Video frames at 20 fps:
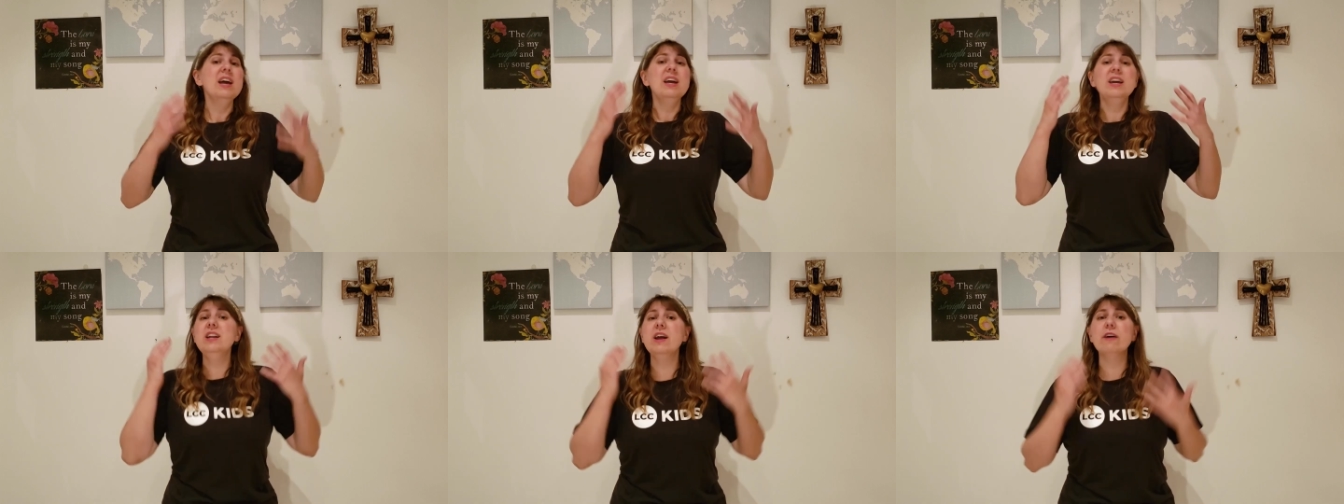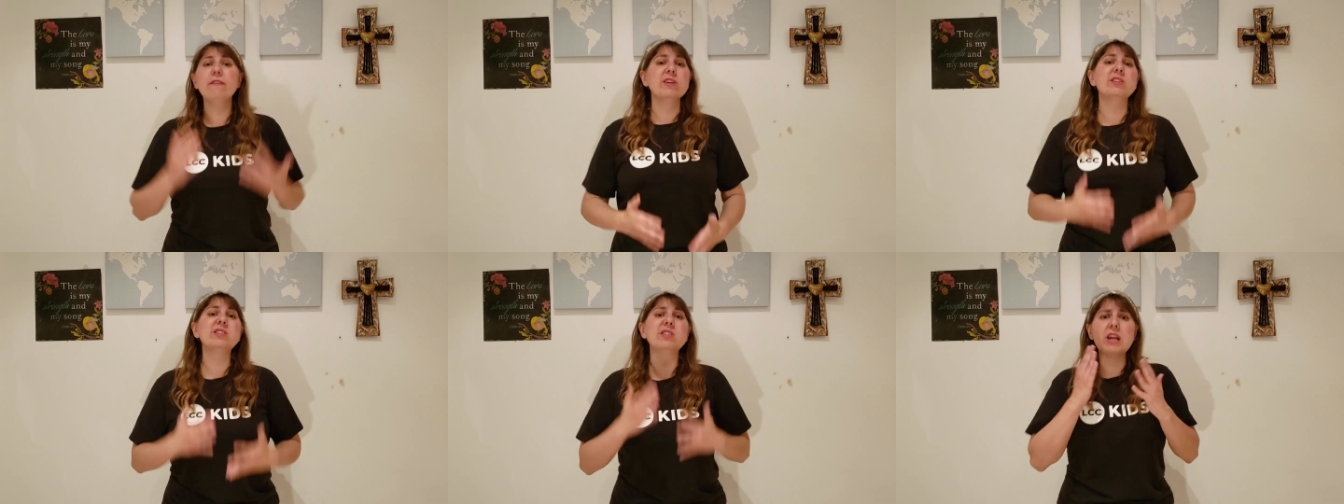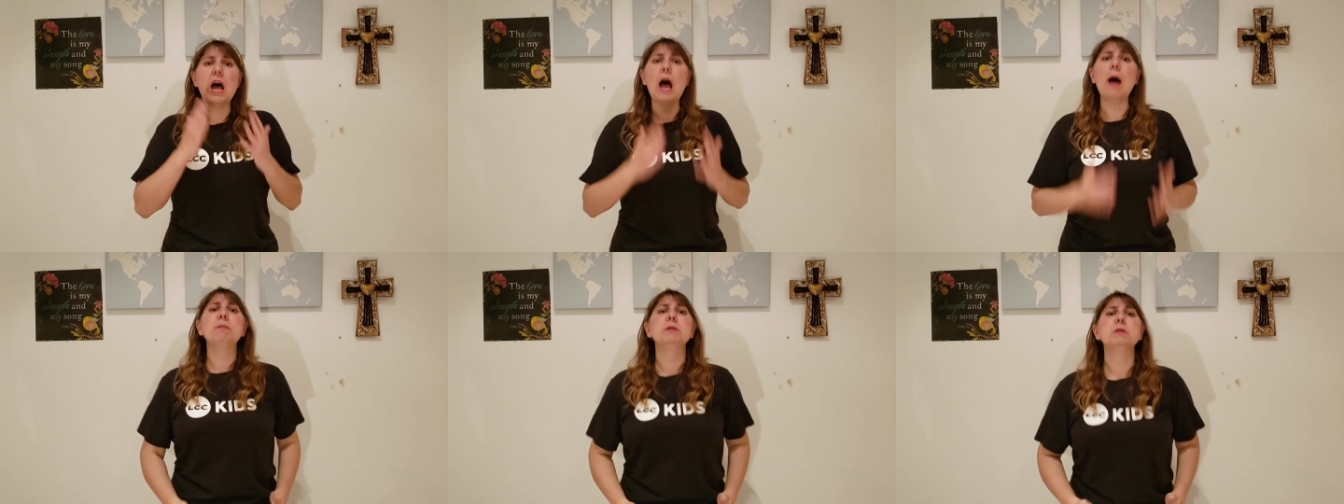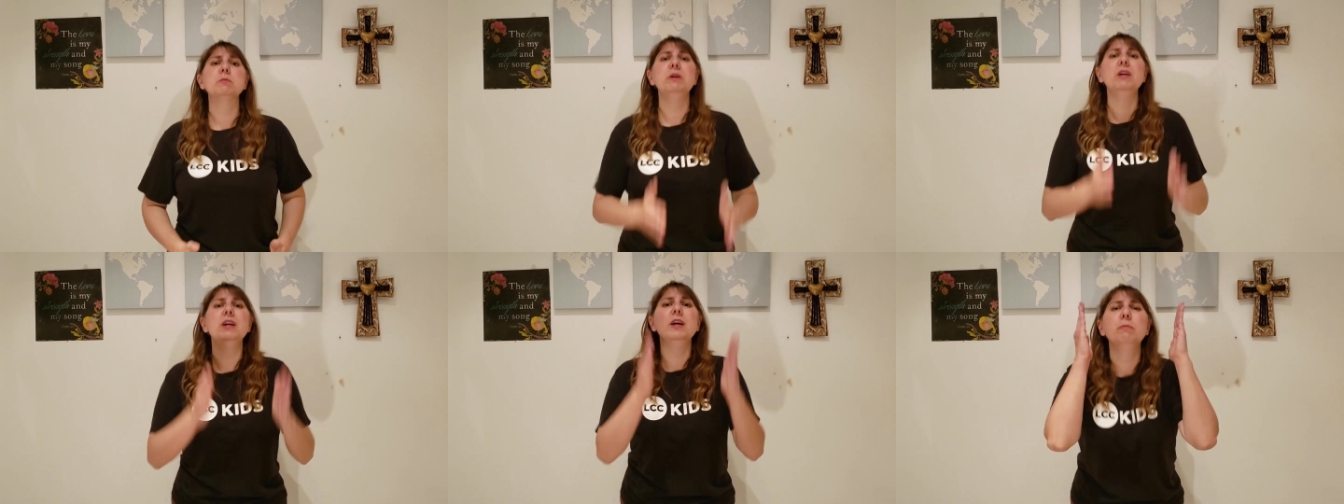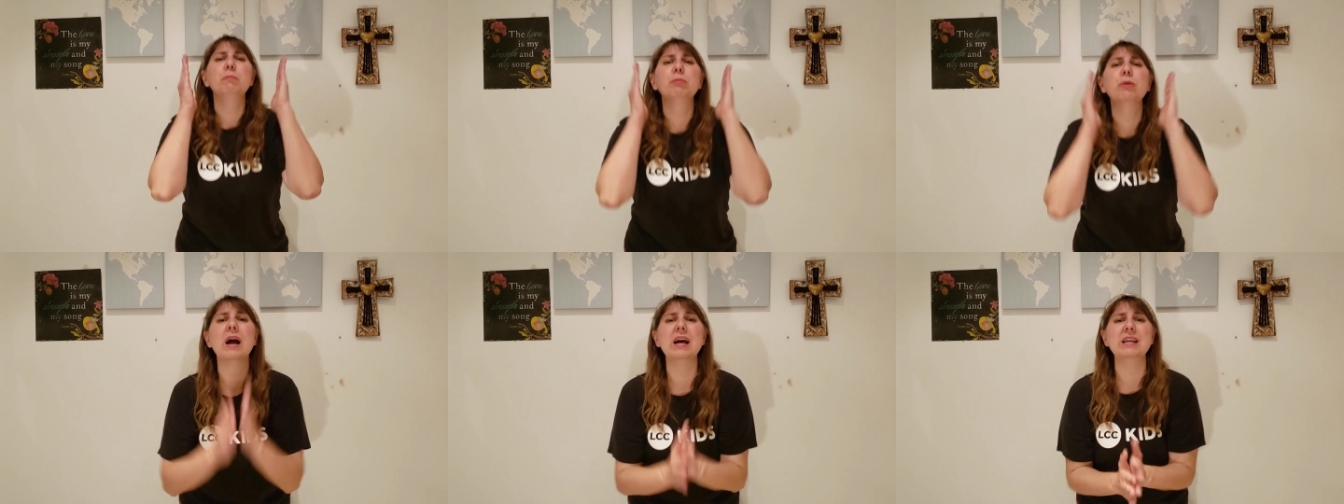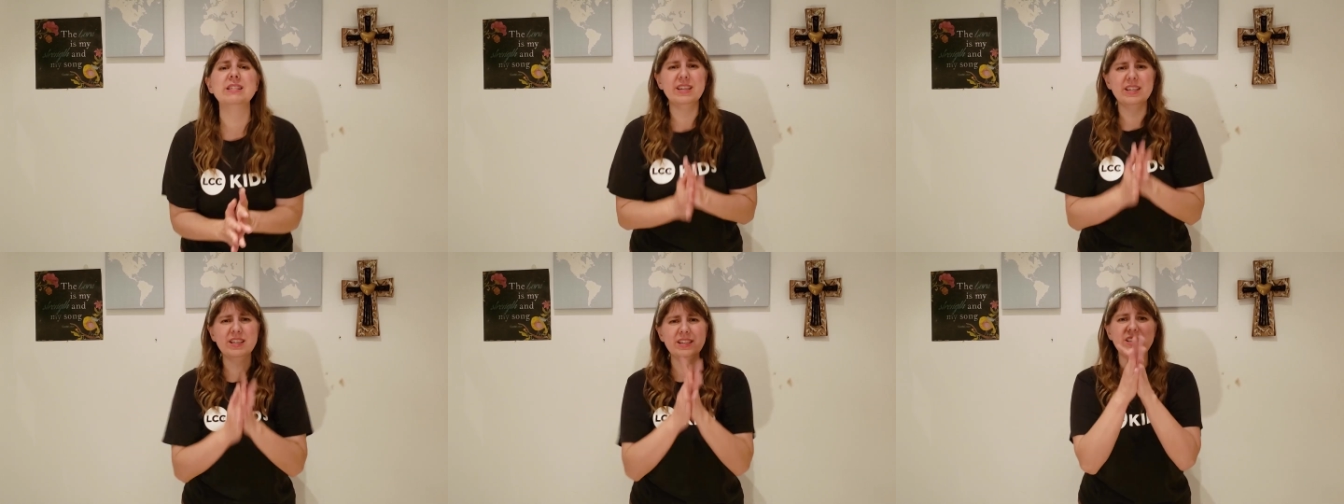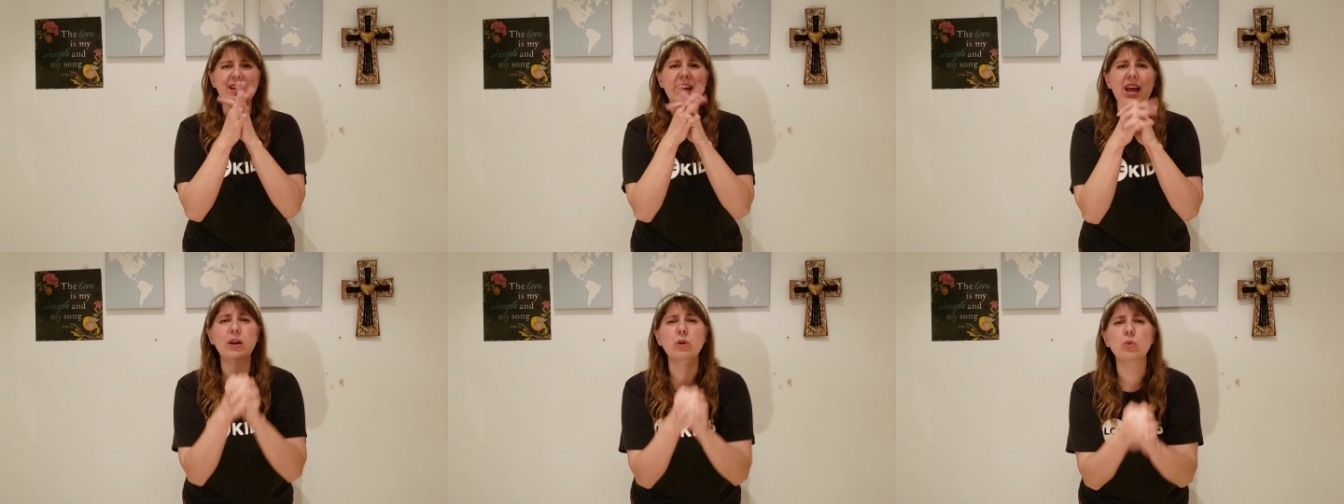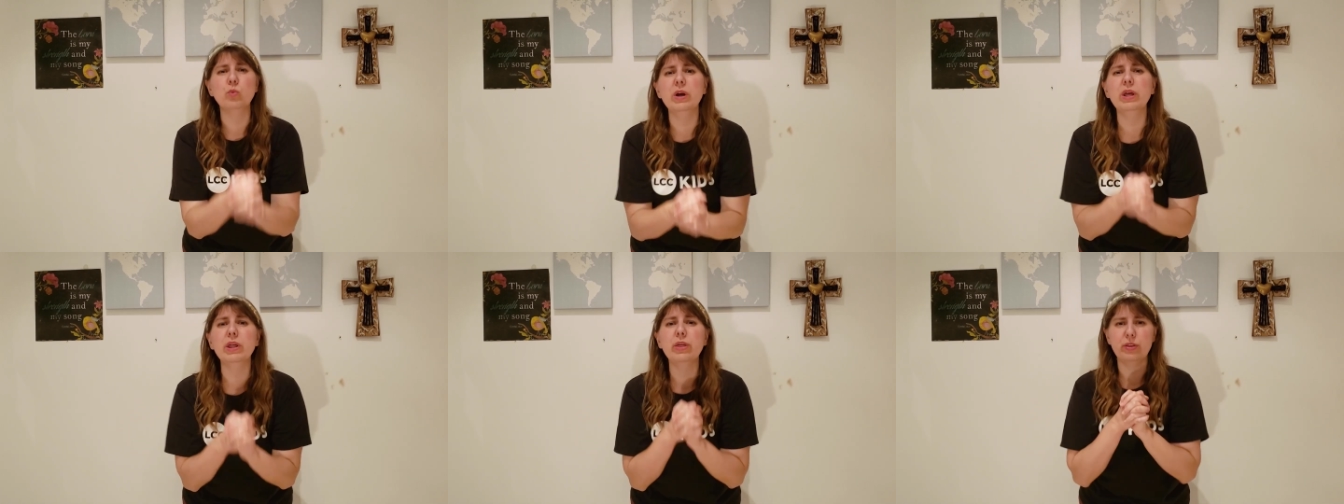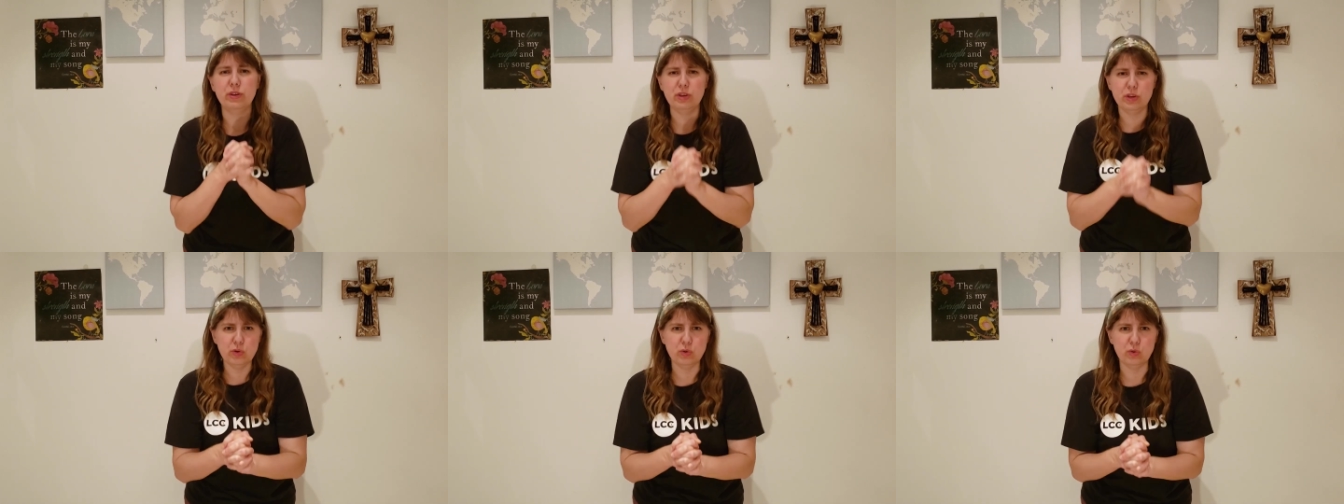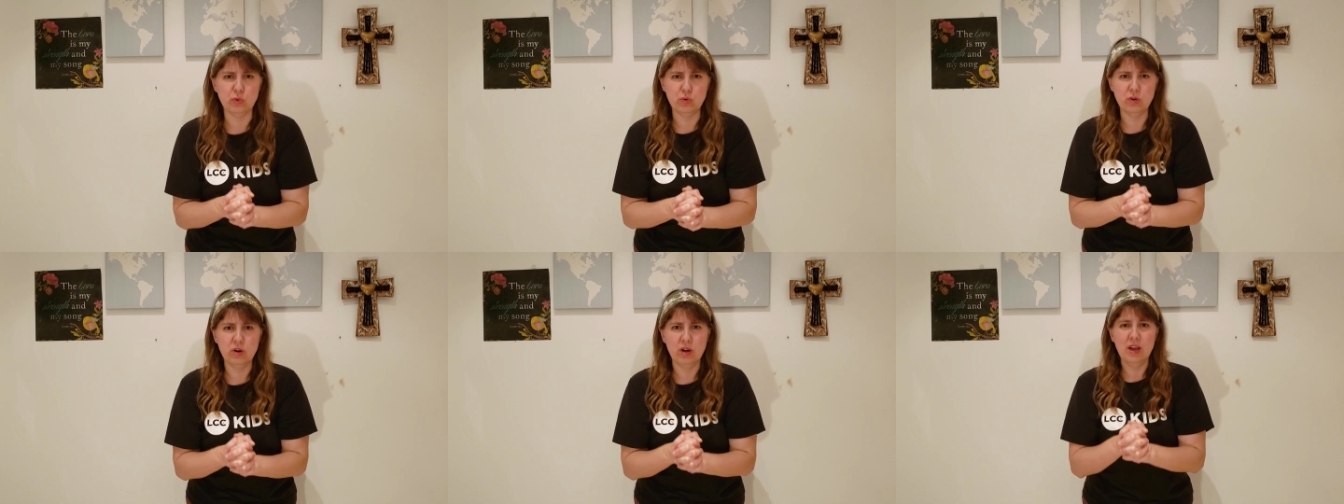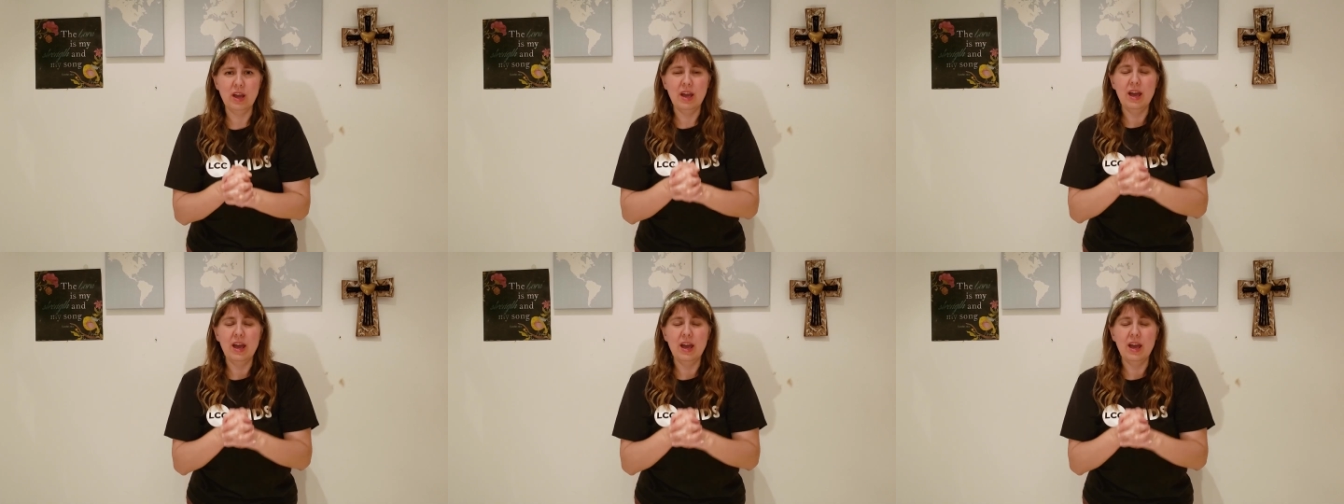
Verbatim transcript: He never stops being present and with you.